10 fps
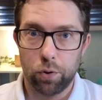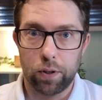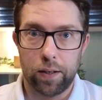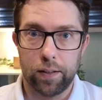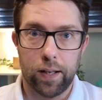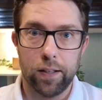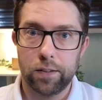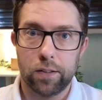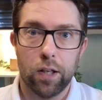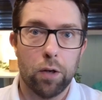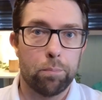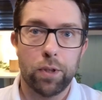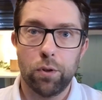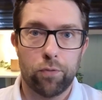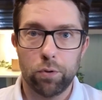like that, but
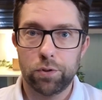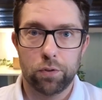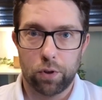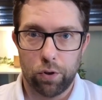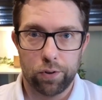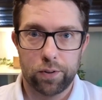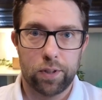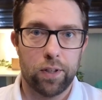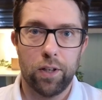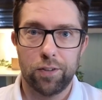you've also got lots